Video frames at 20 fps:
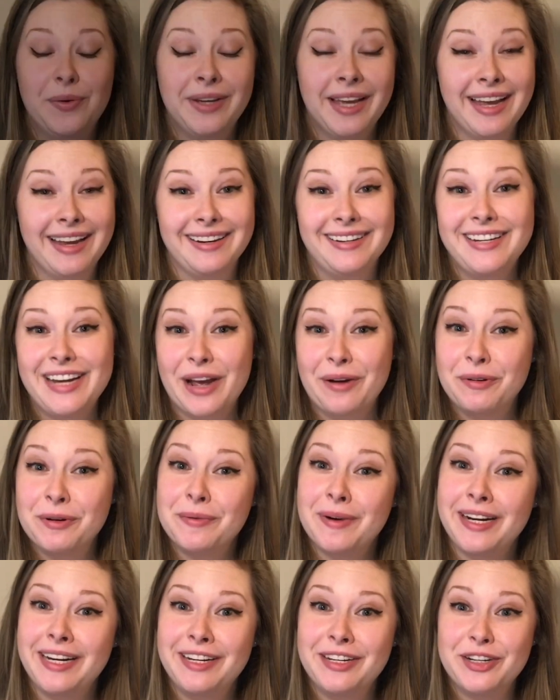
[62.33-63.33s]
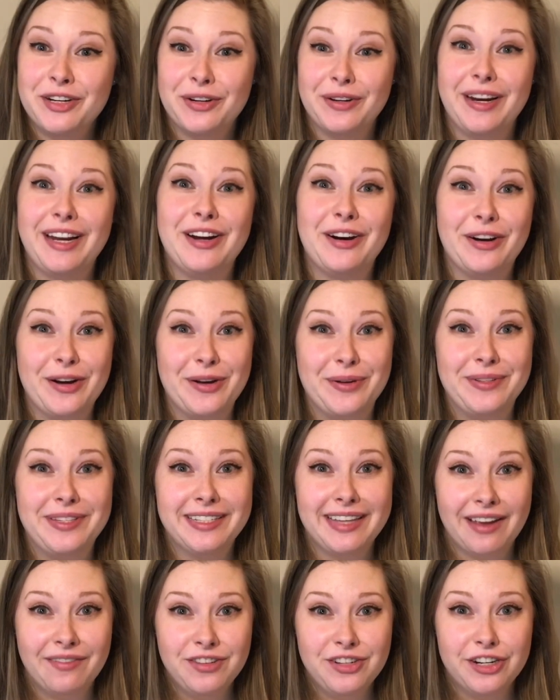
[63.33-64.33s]
Okay, now we're ready to create our own
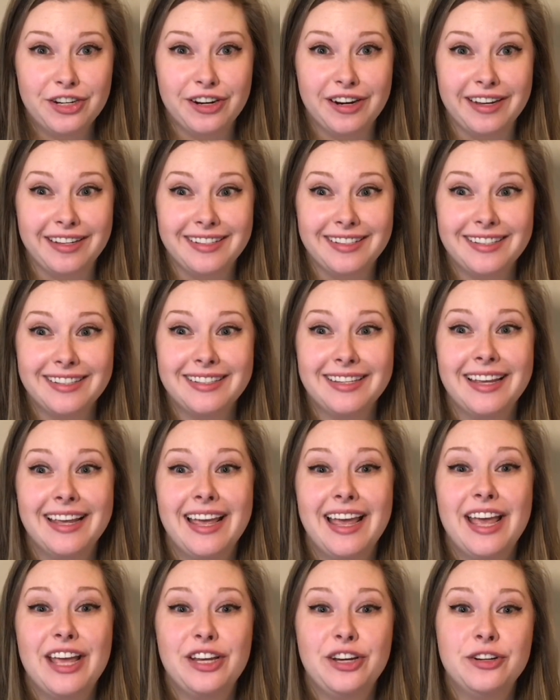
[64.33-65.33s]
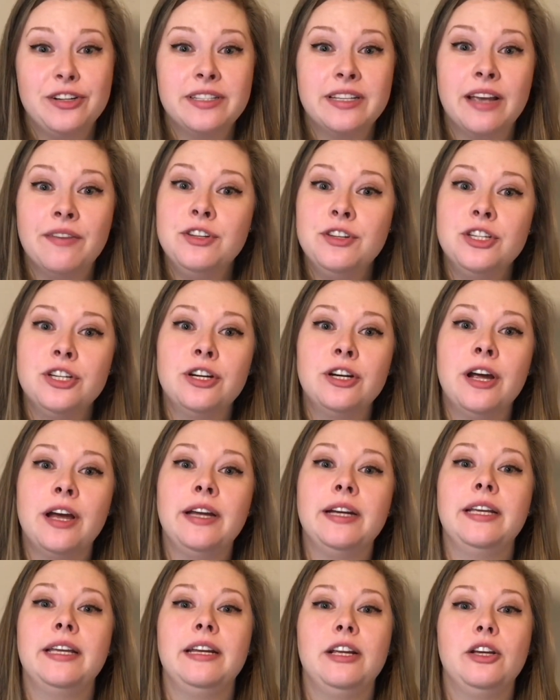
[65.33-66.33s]
scavenger hunts. Your scavenger
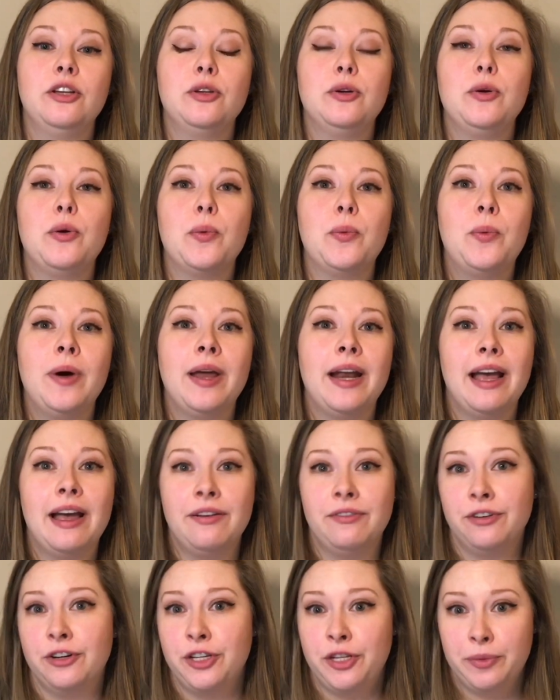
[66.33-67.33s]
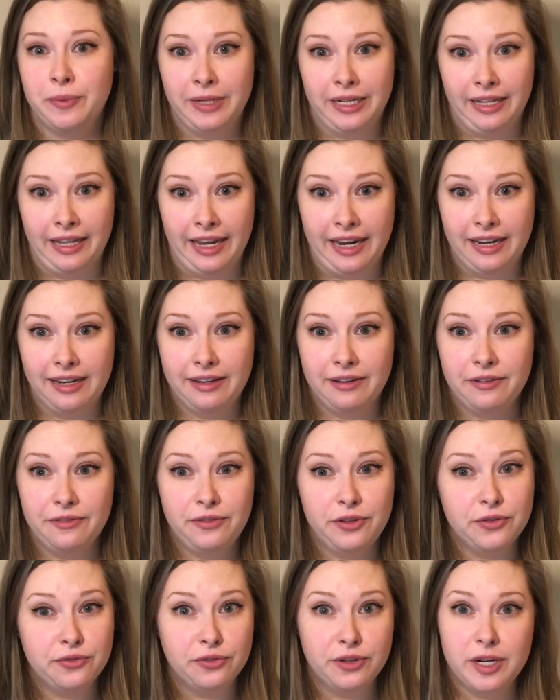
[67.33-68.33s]
hunt can include whatever you would like.
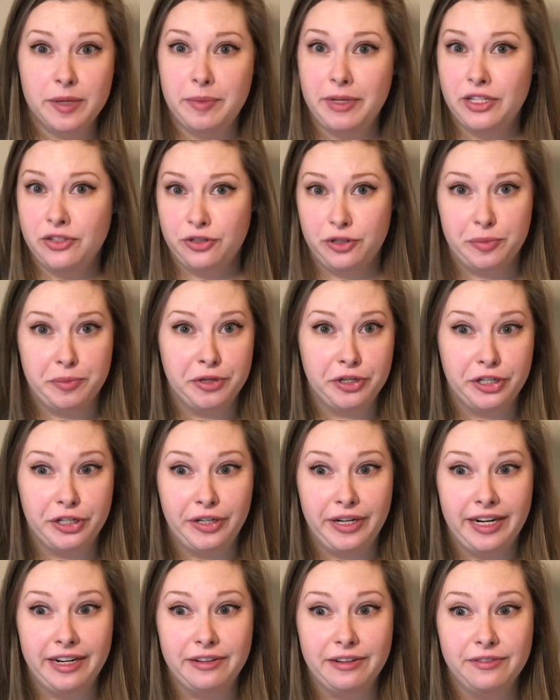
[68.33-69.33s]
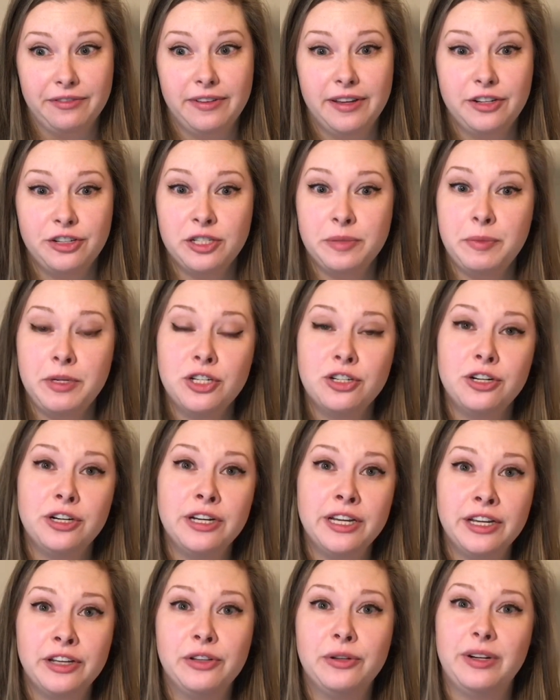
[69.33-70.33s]
Feel free to be super creative. Just be sure to
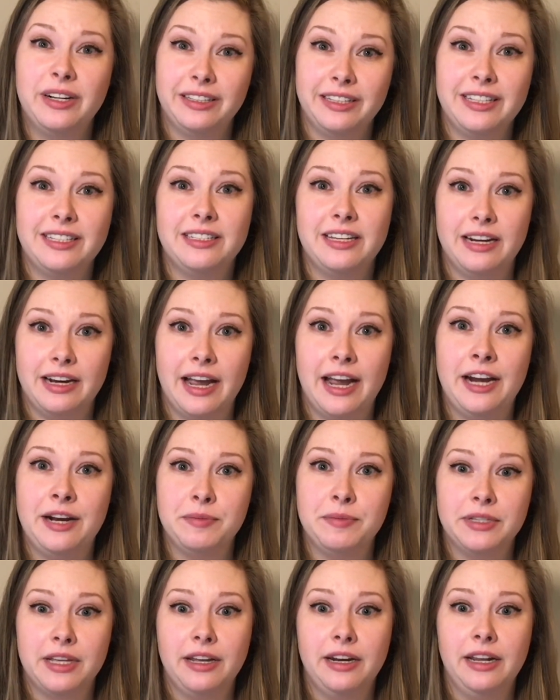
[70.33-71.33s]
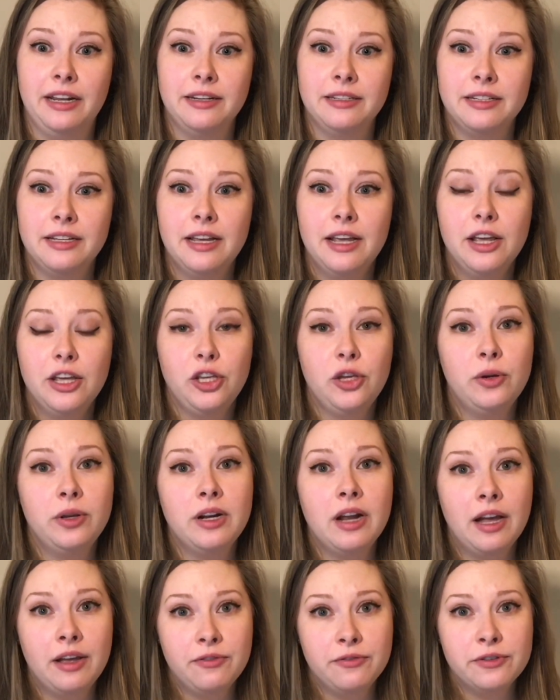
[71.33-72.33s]
include at least 10 items on it. You can
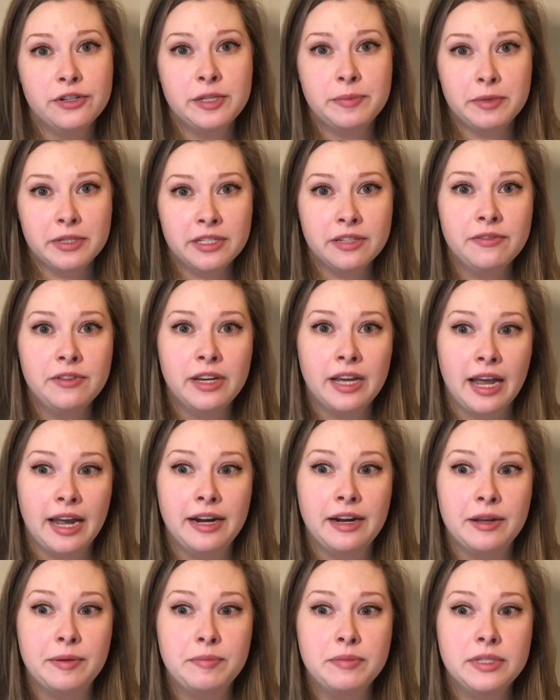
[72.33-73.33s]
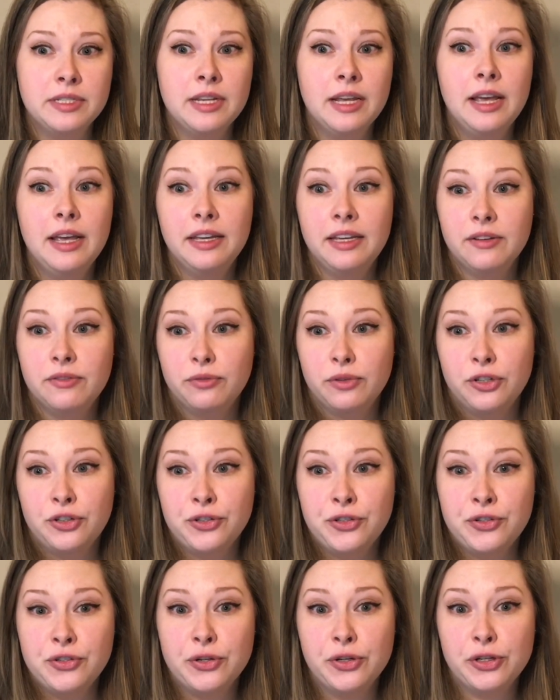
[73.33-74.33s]
hunt for specific items, give
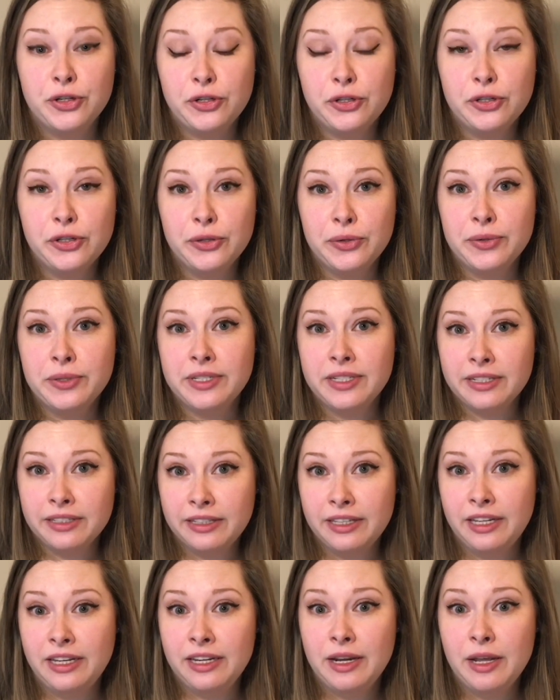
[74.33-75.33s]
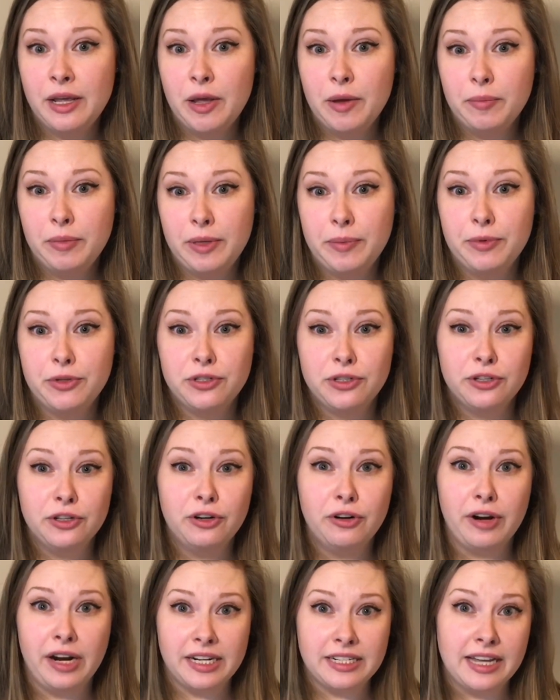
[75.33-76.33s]
riddles or clues to lead people to the
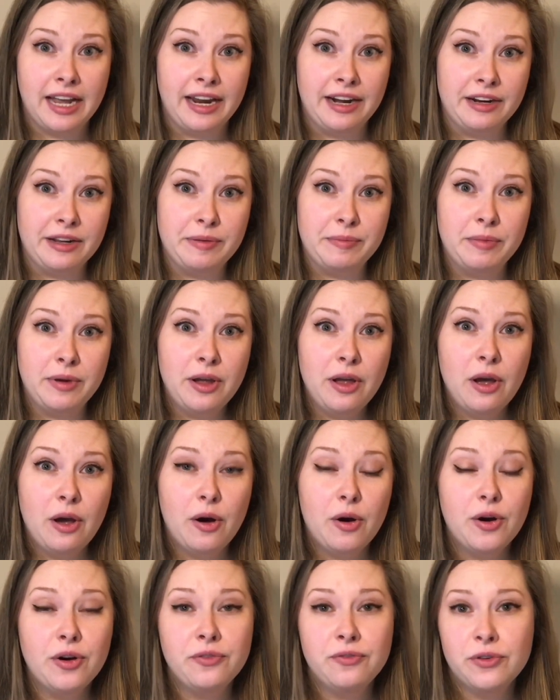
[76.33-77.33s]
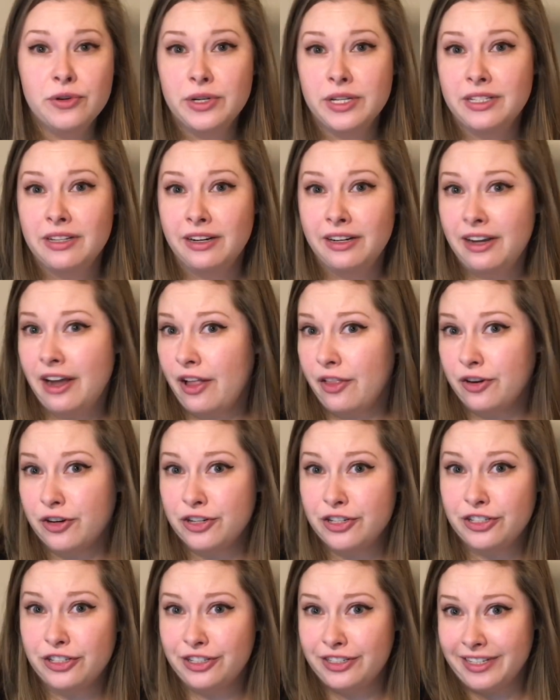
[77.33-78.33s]
correct item, or focus on
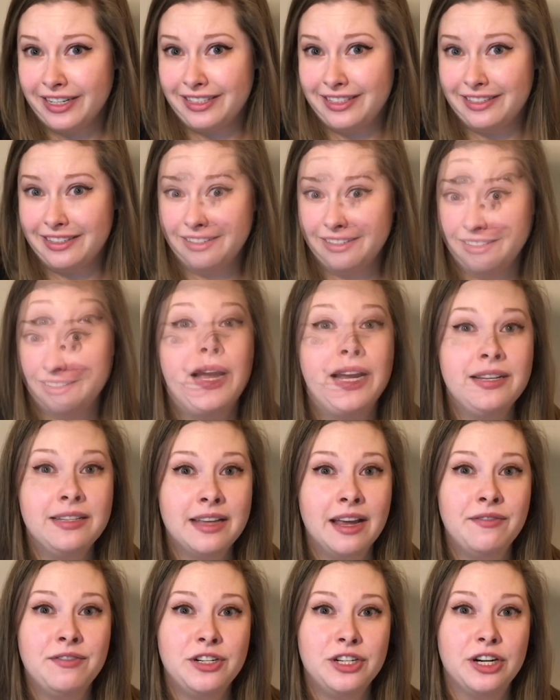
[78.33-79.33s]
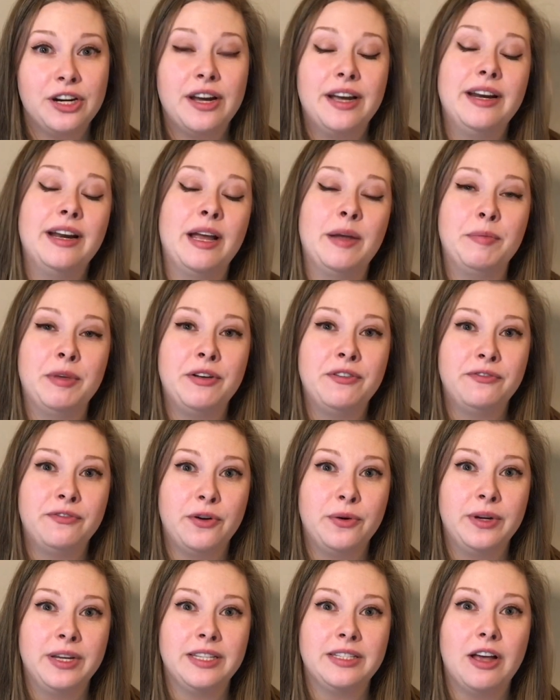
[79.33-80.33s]
colors or senses. For my scavenger hunt, I'm gonna
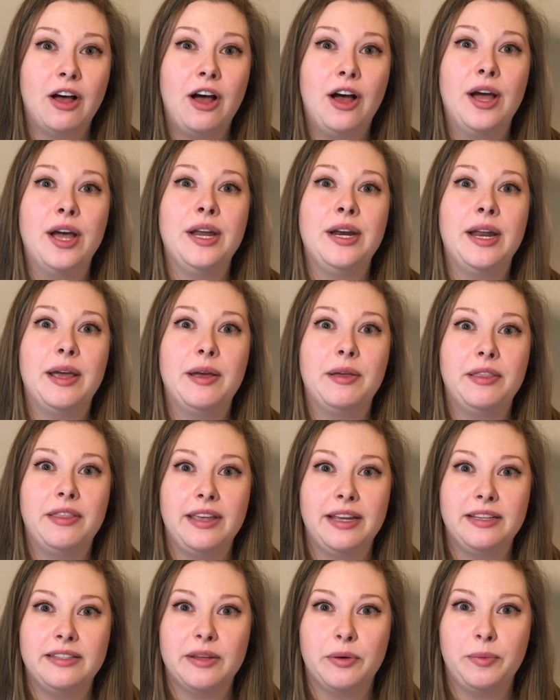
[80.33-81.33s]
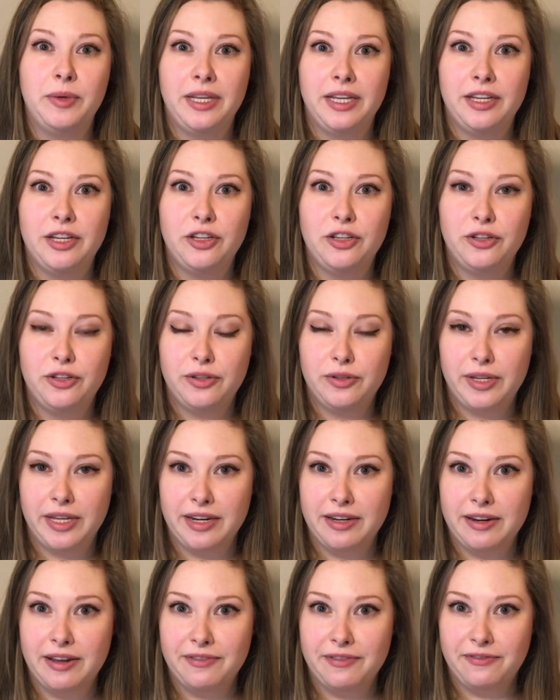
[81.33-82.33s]
focus on things that we
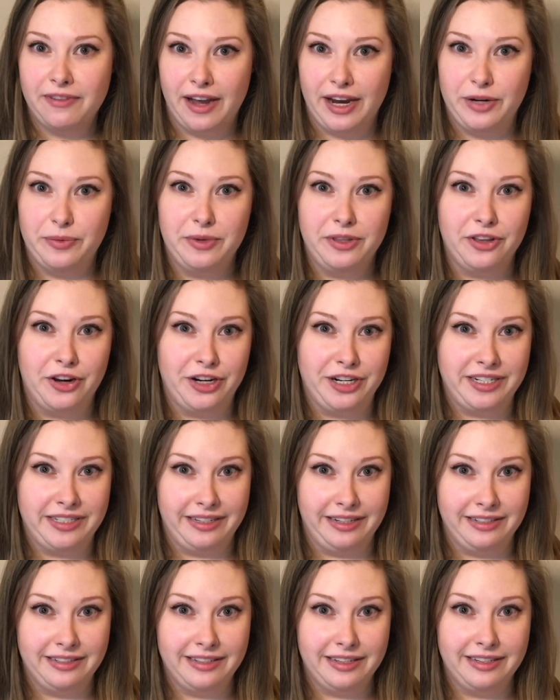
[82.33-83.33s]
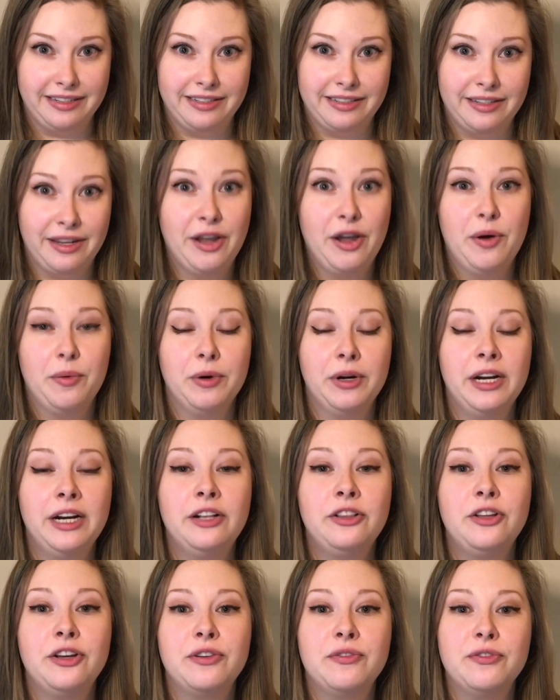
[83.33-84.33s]
can find with our senses. We're
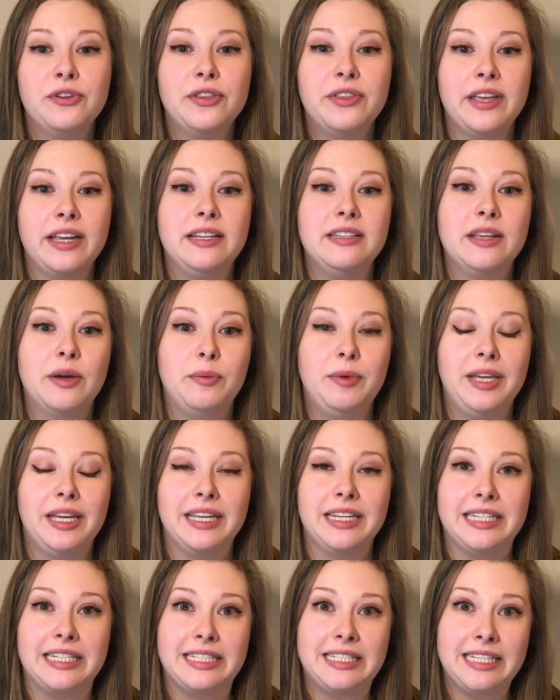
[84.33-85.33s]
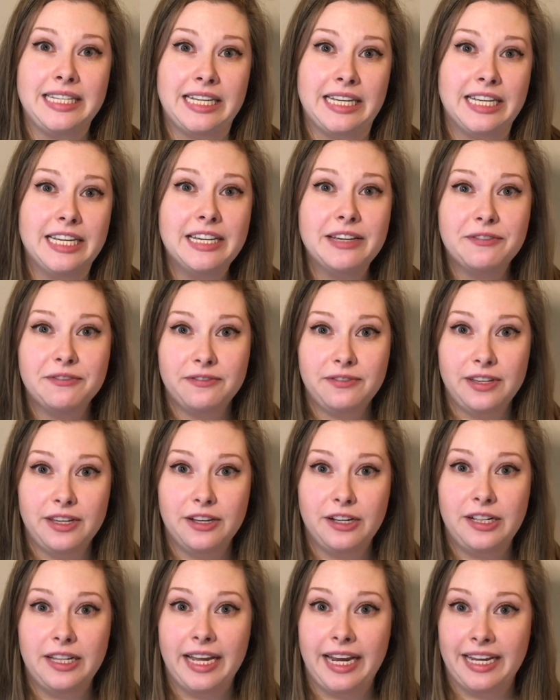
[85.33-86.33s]
gonna look for things that we can see,
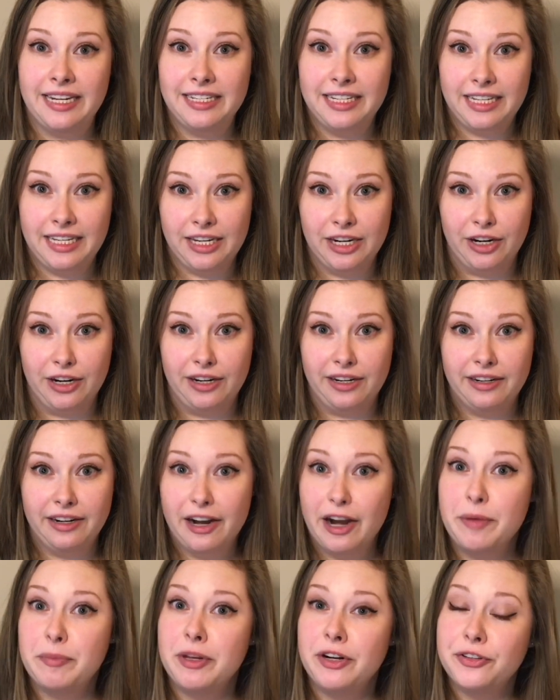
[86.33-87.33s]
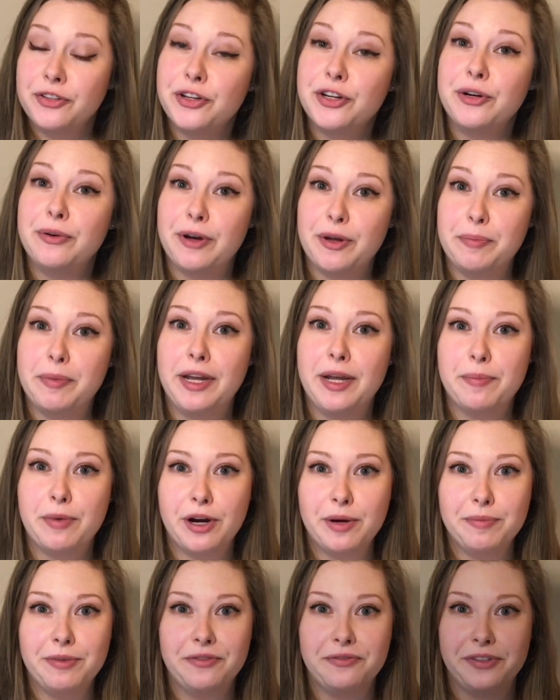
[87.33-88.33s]
feel, and hear. And I'm gonna look around my
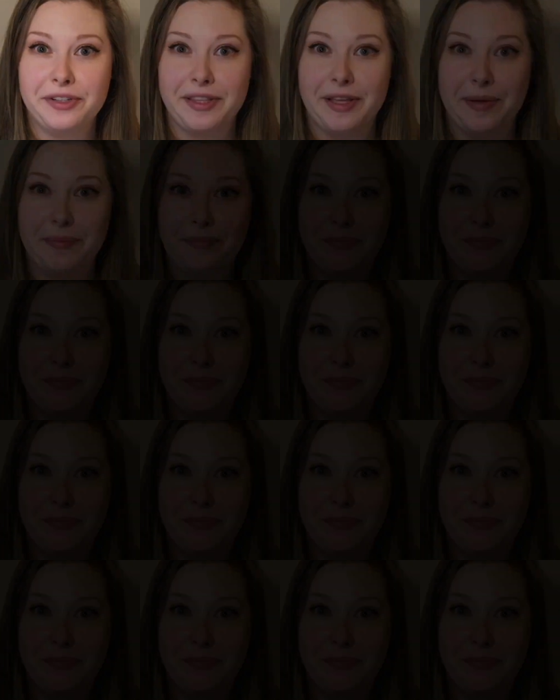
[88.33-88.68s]
apartment for them.